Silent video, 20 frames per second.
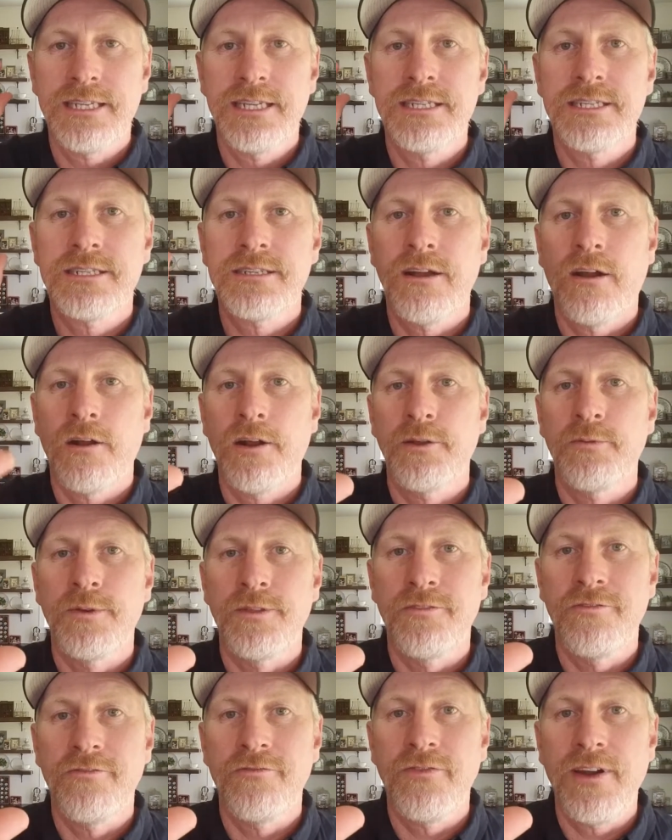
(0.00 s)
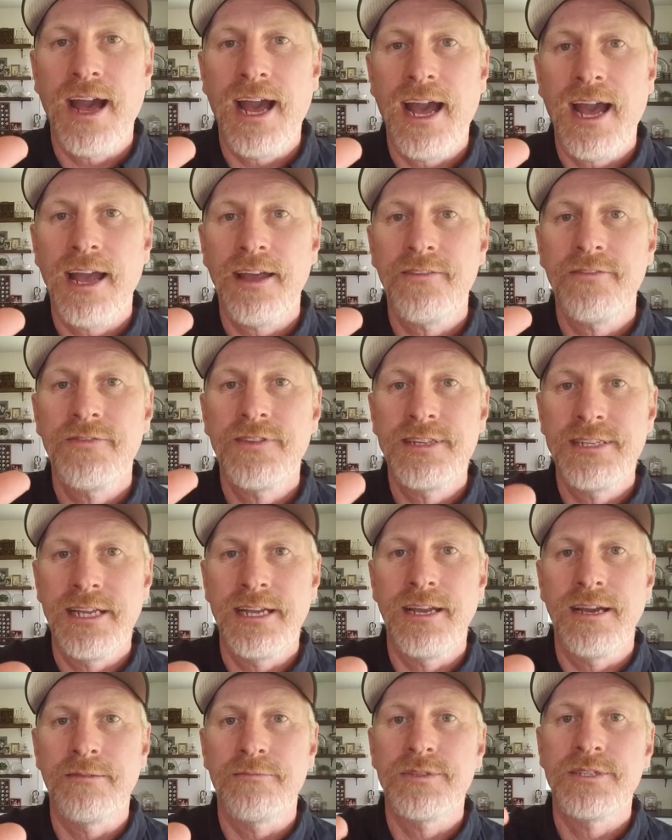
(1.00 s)
get started with 5
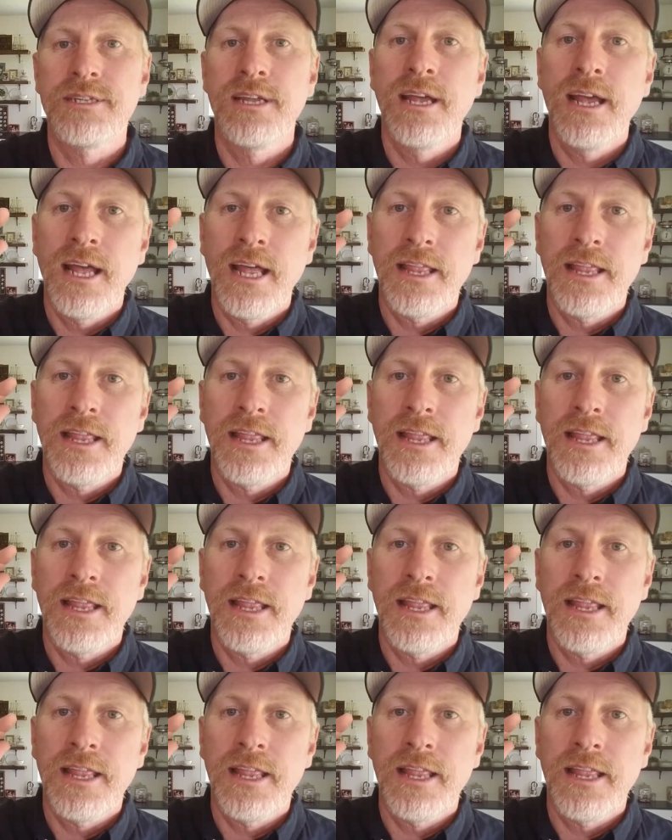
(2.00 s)
tips